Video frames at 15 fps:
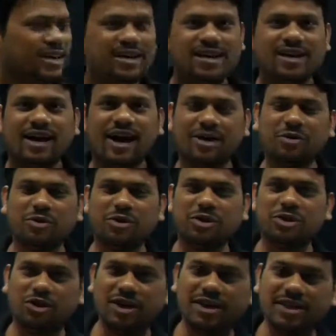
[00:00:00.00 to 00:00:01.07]
Are you
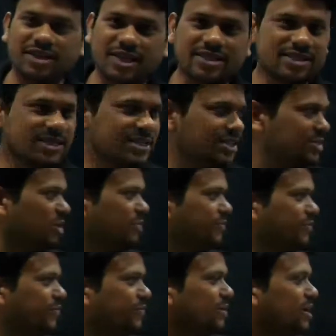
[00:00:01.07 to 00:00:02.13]
enjoying the series of
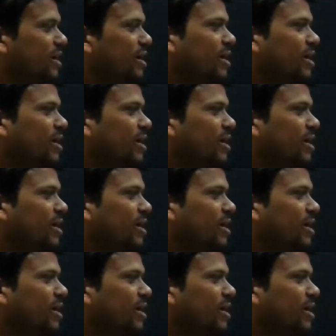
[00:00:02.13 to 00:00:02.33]
power